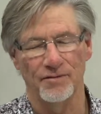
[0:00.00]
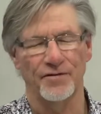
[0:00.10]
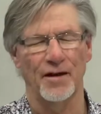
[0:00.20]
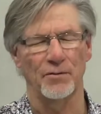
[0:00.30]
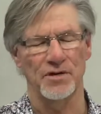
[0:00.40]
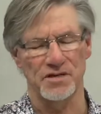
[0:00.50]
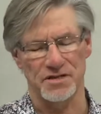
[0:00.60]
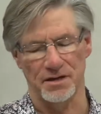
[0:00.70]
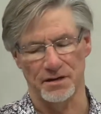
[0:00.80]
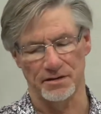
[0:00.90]
Father. We just
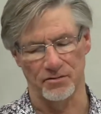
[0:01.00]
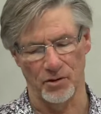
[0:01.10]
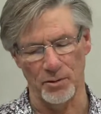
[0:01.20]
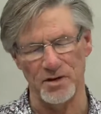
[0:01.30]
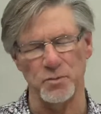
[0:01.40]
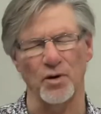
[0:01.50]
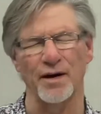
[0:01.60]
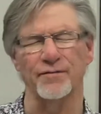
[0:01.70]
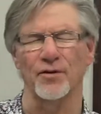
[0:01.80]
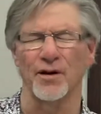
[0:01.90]
uh, Lord, we just pray
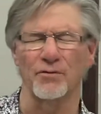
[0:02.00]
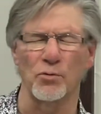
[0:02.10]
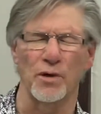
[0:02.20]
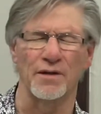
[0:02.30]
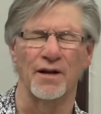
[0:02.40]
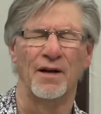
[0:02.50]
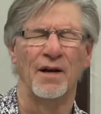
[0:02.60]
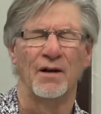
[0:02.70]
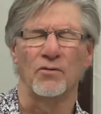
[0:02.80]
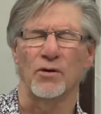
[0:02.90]
for everyone,
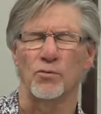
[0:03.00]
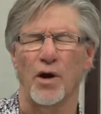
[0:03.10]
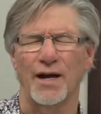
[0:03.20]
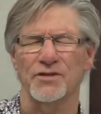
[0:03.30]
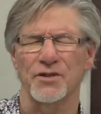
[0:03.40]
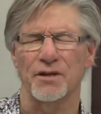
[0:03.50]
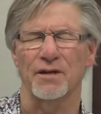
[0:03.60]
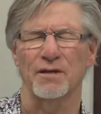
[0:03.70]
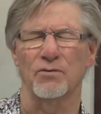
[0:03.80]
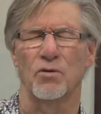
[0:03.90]
Lord,
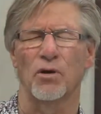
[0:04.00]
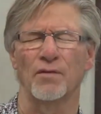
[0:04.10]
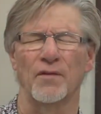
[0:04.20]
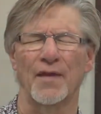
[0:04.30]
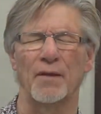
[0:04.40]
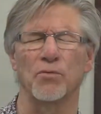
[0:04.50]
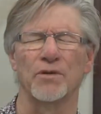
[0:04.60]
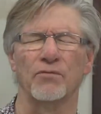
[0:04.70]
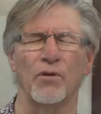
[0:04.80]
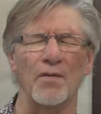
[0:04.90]
watching, Lord, that they would
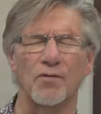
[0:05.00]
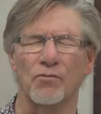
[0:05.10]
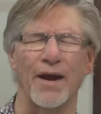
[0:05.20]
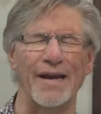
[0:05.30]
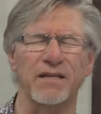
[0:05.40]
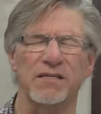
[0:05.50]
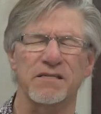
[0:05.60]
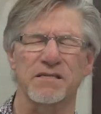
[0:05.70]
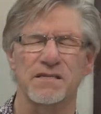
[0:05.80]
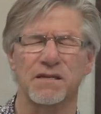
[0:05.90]
run the
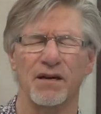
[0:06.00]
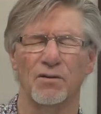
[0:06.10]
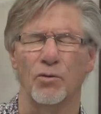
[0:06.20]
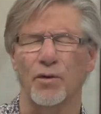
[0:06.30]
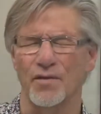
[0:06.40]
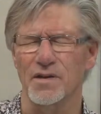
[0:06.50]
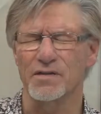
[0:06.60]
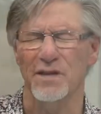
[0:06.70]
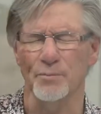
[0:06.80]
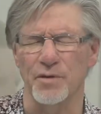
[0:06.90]
race, Lord, that is
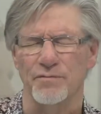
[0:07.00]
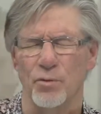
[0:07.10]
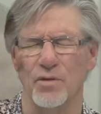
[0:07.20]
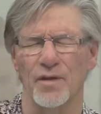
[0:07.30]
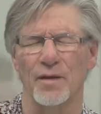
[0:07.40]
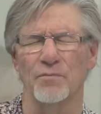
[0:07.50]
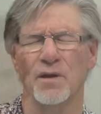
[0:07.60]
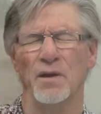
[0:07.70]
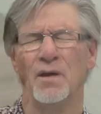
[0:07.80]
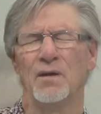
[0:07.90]
set before them.
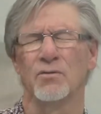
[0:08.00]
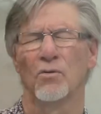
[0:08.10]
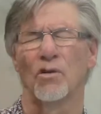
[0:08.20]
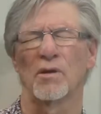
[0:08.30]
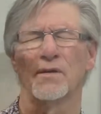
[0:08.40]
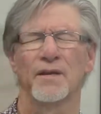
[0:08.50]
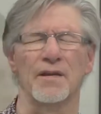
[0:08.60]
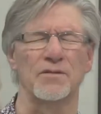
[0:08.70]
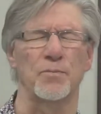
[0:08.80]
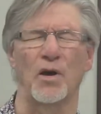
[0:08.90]
Lord,
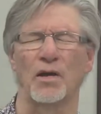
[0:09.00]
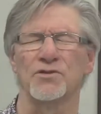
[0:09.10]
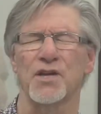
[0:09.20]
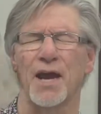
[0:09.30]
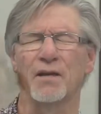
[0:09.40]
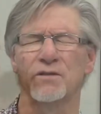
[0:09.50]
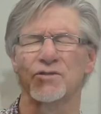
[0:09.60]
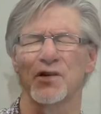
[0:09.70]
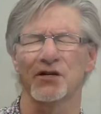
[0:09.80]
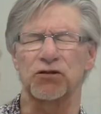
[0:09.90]
as Paul
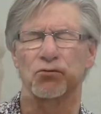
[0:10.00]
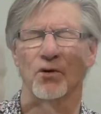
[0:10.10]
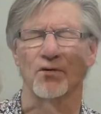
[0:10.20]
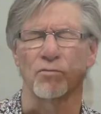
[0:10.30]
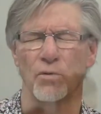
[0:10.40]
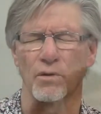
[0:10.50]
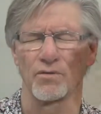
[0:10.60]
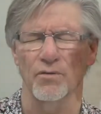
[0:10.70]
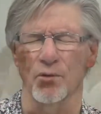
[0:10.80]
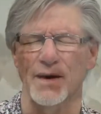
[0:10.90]
challenged us to run the,
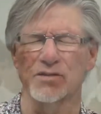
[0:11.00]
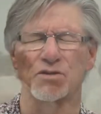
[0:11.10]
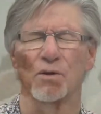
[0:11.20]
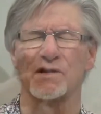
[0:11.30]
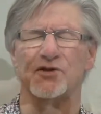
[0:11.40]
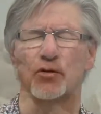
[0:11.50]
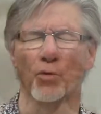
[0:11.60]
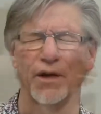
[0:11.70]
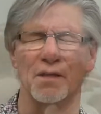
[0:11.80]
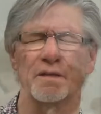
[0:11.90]
the race so as to
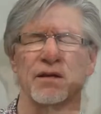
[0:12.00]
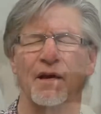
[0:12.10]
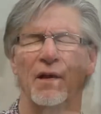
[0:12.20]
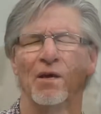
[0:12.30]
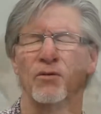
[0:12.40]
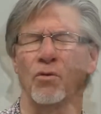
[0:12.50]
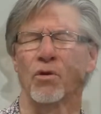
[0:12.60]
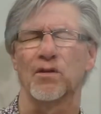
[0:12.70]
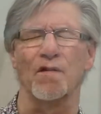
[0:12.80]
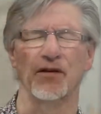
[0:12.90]
win,
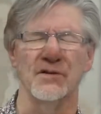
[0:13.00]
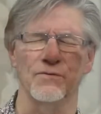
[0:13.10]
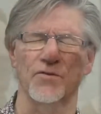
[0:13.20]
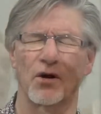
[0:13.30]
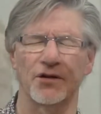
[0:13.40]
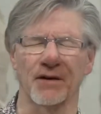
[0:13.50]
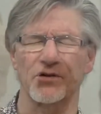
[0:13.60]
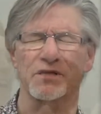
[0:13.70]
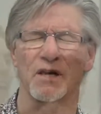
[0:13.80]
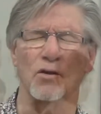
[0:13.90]
Lord, that you've called every
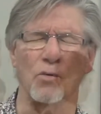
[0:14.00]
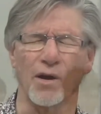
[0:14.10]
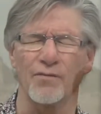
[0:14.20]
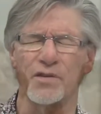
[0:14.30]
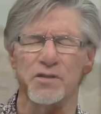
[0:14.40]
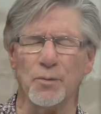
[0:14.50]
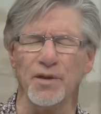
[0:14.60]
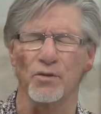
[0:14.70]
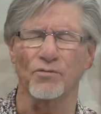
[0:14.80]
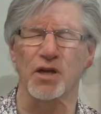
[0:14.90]
single one of us to be
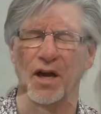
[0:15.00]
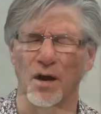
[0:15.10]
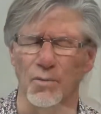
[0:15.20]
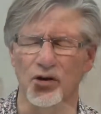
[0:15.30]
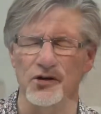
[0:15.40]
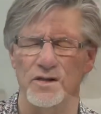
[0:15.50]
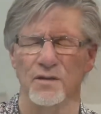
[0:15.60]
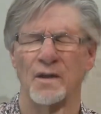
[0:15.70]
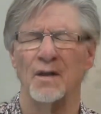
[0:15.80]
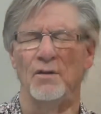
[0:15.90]
overcomers,
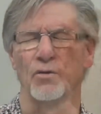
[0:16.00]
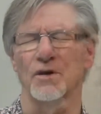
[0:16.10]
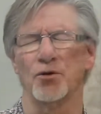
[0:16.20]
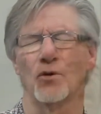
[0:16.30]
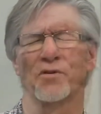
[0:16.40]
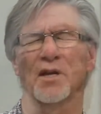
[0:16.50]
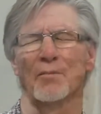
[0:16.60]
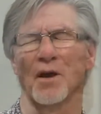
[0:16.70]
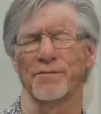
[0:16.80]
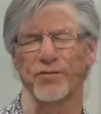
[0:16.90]
Lord, to overcome
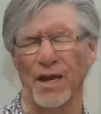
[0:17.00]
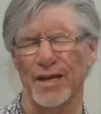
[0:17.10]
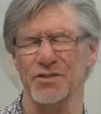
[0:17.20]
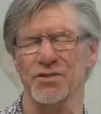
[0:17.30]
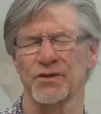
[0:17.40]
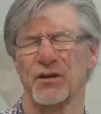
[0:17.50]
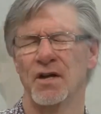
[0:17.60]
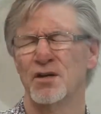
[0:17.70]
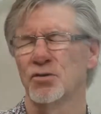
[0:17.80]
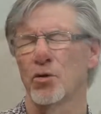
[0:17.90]
our flesh,
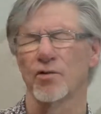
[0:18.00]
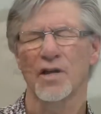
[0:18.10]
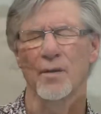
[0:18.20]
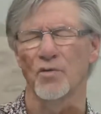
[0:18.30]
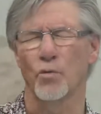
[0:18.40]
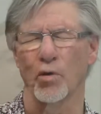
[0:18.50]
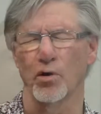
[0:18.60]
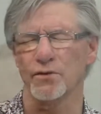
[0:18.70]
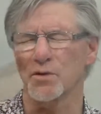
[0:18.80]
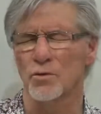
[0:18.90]
to overcome the
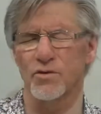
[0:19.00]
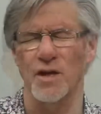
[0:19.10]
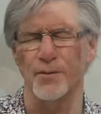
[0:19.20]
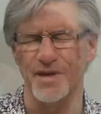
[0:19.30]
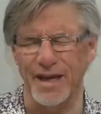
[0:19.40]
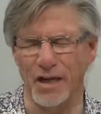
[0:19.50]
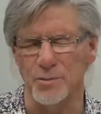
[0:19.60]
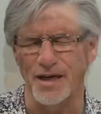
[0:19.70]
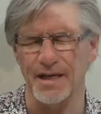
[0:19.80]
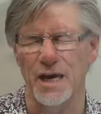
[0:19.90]
world, to overcome the
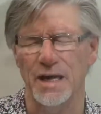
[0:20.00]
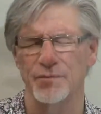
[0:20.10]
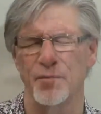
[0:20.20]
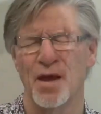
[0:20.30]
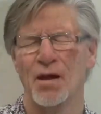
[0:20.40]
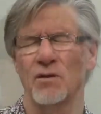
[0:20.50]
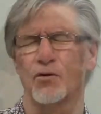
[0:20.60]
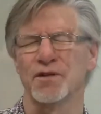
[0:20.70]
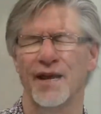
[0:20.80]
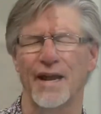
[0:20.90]
enemy, God.
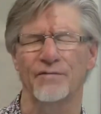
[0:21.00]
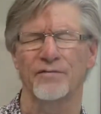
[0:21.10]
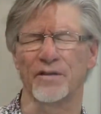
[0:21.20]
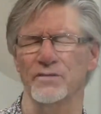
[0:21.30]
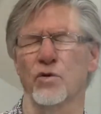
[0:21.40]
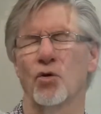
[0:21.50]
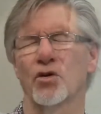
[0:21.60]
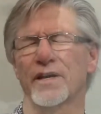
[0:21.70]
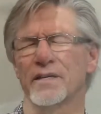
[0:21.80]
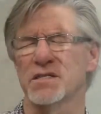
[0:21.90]
Lord, to have a
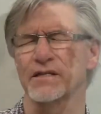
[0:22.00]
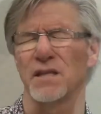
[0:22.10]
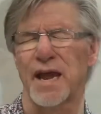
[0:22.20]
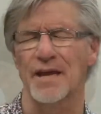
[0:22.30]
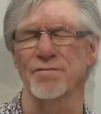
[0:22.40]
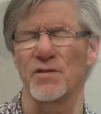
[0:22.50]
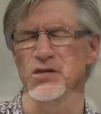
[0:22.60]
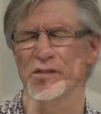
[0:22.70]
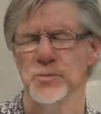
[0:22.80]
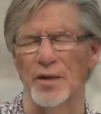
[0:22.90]
victorious life in the
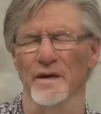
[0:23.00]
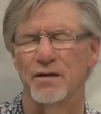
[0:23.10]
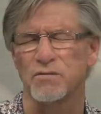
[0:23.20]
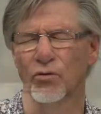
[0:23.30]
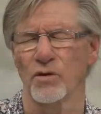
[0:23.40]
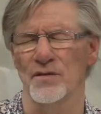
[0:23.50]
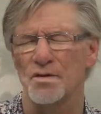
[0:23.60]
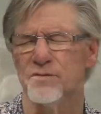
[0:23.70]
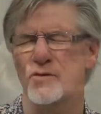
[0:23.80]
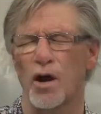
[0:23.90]
Spirit, Lord, that
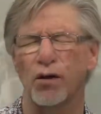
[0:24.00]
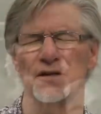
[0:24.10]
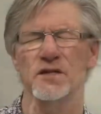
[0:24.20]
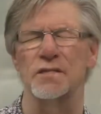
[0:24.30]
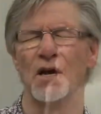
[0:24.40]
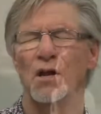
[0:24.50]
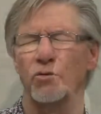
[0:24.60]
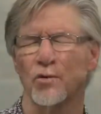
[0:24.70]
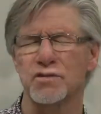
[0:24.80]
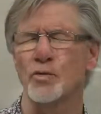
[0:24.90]
you called us,
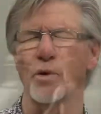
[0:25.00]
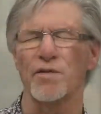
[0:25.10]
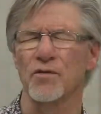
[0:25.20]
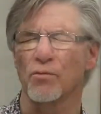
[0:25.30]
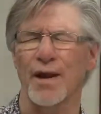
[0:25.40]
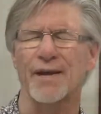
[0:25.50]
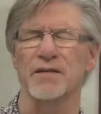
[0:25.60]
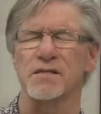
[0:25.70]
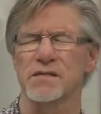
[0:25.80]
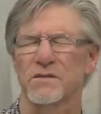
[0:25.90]
Lord, to win the
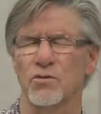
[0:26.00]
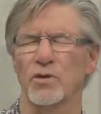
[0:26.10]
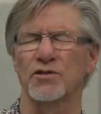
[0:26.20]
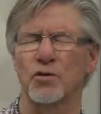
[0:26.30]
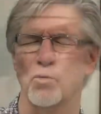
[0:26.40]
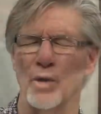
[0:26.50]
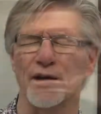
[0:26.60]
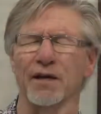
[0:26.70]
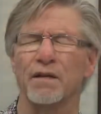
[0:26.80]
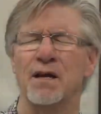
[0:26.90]
race, Lord, to
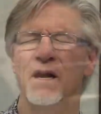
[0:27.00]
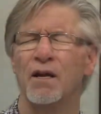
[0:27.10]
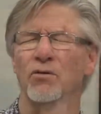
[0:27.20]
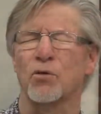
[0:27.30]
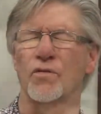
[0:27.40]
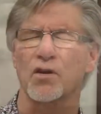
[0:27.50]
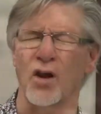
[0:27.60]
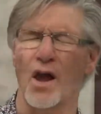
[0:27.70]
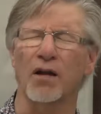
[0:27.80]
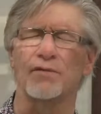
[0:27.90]
win, Lord, the
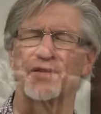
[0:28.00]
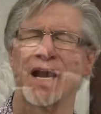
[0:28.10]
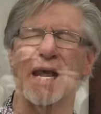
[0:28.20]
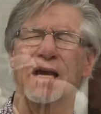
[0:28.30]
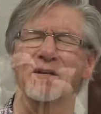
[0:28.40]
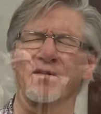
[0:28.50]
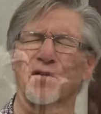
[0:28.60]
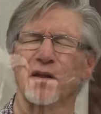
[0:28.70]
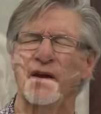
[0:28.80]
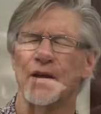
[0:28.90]
call of God and
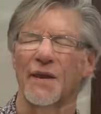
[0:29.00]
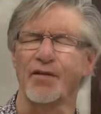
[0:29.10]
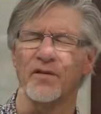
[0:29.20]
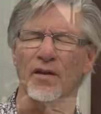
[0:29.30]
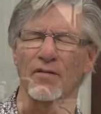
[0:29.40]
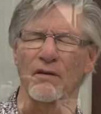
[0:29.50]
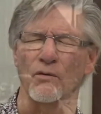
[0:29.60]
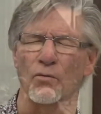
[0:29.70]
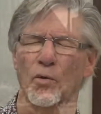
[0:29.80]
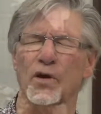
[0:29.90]
the, and the, and the
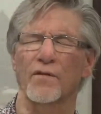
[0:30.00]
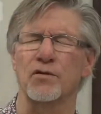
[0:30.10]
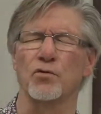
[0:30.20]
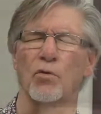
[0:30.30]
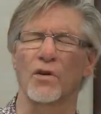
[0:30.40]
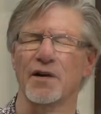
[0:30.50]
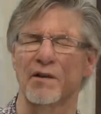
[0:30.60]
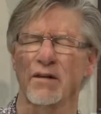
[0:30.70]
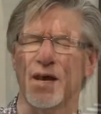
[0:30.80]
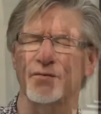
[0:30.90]
work of the Lord in
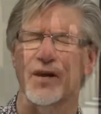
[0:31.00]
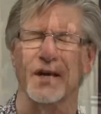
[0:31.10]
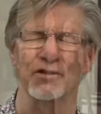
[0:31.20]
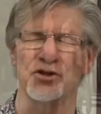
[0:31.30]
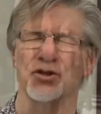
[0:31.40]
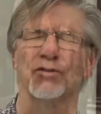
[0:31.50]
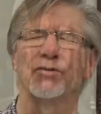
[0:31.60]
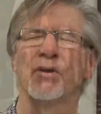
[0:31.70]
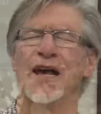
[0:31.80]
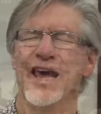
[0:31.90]
our life, God. It's
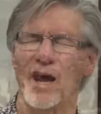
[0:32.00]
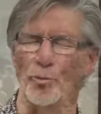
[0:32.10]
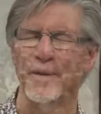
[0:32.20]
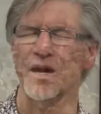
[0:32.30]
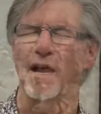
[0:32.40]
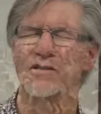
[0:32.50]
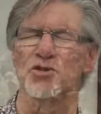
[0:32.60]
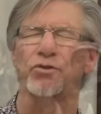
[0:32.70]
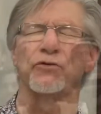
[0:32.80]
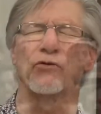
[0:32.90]
you helping us,
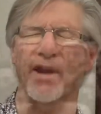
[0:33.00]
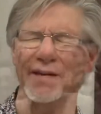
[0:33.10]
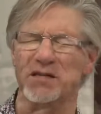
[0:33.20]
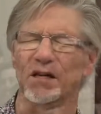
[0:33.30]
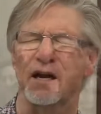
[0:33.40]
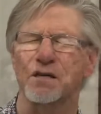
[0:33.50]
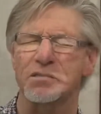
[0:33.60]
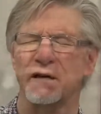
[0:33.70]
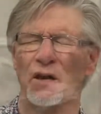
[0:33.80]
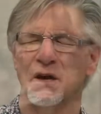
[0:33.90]
you gracing us.
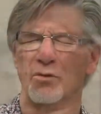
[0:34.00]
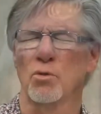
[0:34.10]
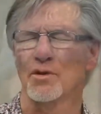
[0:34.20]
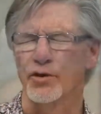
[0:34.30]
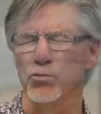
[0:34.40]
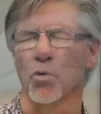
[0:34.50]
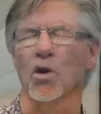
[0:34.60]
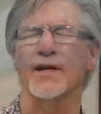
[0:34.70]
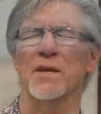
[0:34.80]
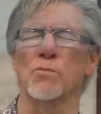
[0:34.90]
Lord, you
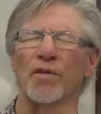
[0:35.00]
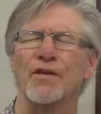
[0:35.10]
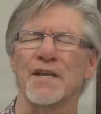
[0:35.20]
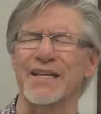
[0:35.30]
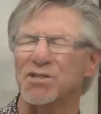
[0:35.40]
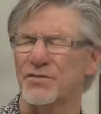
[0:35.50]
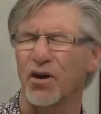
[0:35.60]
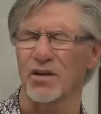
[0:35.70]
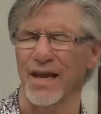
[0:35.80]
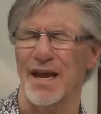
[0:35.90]
working within each of
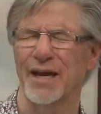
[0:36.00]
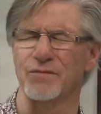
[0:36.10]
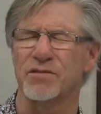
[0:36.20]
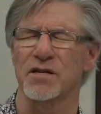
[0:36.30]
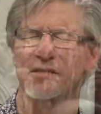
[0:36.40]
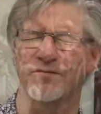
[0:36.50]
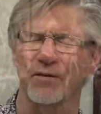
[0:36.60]
our lives.